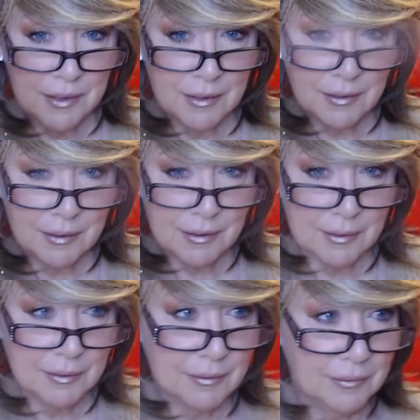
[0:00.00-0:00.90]

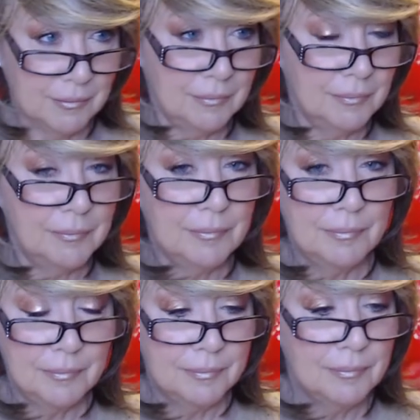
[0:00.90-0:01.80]

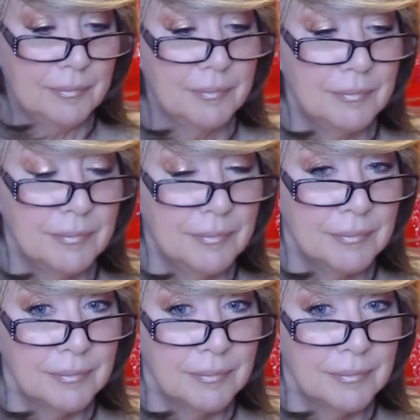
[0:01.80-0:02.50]
No one is speaking in this clip.